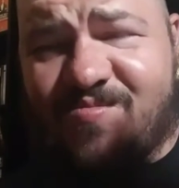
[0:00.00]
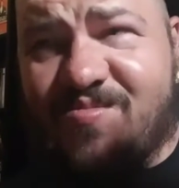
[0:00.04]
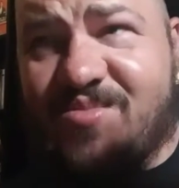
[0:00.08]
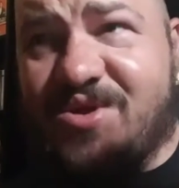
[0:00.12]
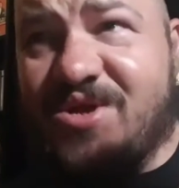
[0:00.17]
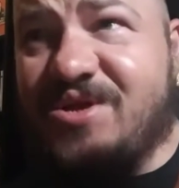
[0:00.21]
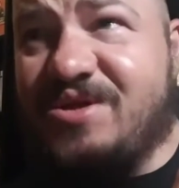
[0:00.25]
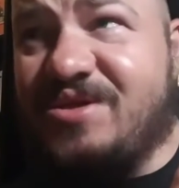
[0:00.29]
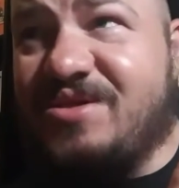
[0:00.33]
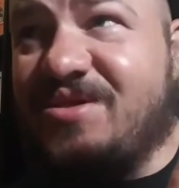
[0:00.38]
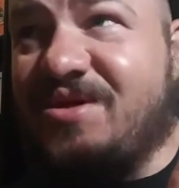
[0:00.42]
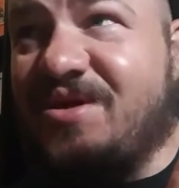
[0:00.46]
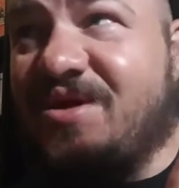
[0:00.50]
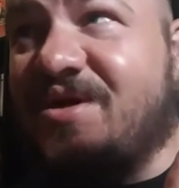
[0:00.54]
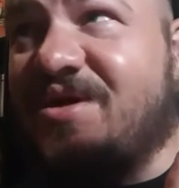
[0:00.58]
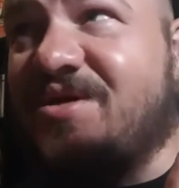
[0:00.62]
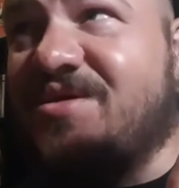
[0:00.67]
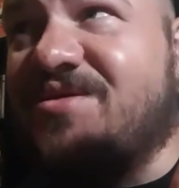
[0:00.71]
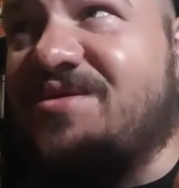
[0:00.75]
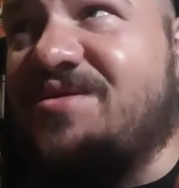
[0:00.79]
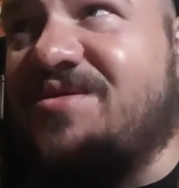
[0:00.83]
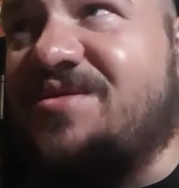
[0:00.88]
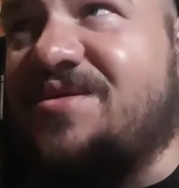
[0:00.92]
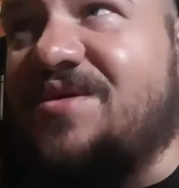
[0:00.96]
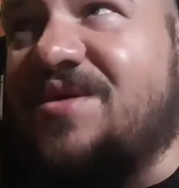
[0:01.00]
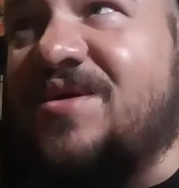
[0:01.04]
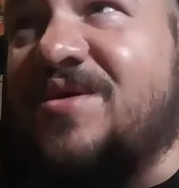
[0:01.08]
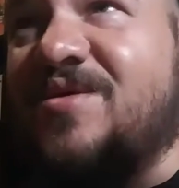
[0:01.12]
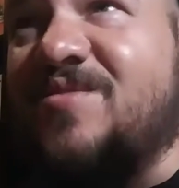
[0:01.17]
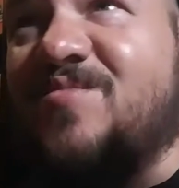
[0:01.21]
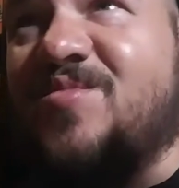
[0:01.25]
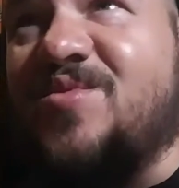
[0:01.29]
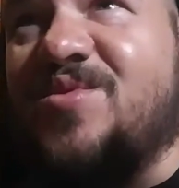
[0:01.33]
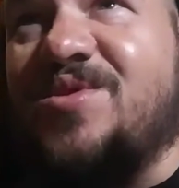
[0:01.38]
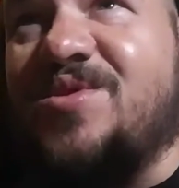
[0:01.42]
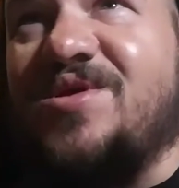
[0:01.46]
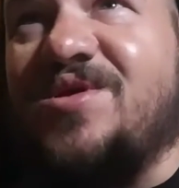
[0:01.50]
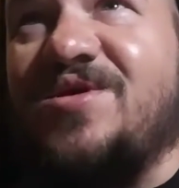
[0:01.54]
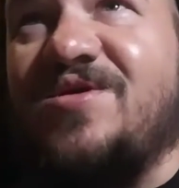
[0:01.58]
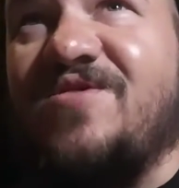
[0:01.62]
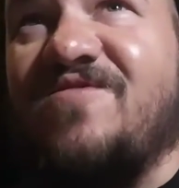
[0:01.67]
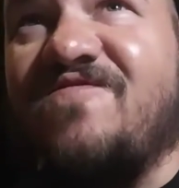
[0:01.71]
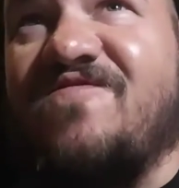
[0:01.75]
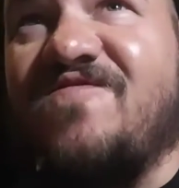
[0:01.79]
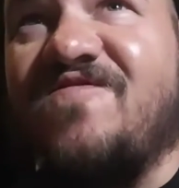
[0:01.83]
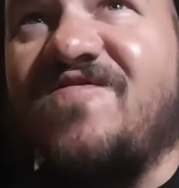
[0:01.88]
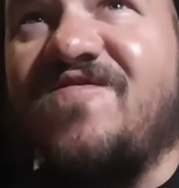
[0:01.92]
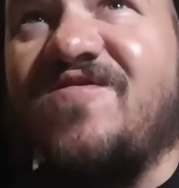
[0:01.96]
Big Lots, I
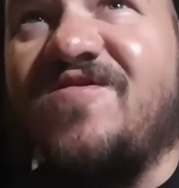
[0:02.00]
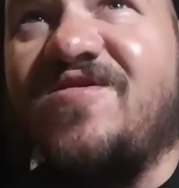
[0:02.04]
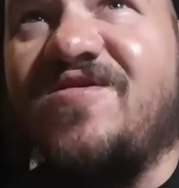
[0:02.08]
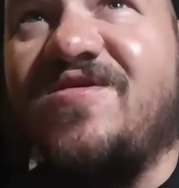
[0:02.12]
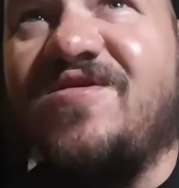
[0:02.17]
believe.